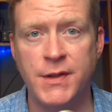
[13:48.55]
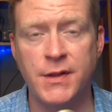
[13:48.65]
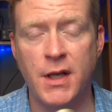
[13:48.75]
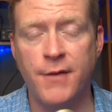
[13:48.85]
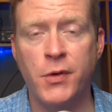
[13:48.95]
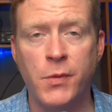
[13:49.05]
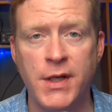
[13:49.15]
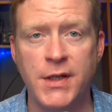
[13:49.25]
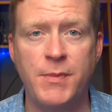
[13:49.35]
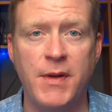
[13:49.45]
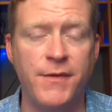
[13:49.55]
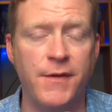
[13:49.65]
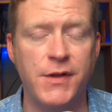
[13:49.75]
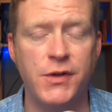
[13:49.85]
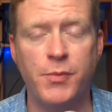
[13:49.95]
and the governor wanting to spend
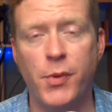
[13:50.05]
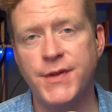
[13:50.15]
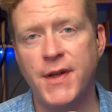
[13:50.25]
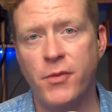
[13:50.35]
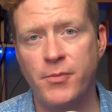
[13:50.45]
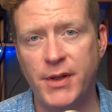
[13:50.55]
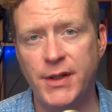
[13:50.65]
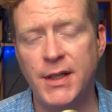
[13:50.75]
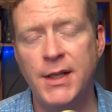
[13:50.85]
$52.7 billion.